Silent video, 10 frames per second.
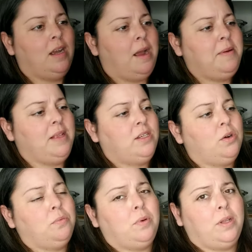I mean, these
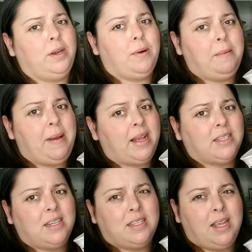are really great
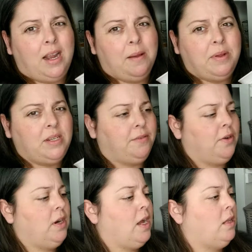baskets. They come in
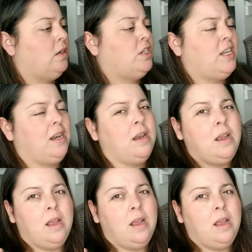different colors and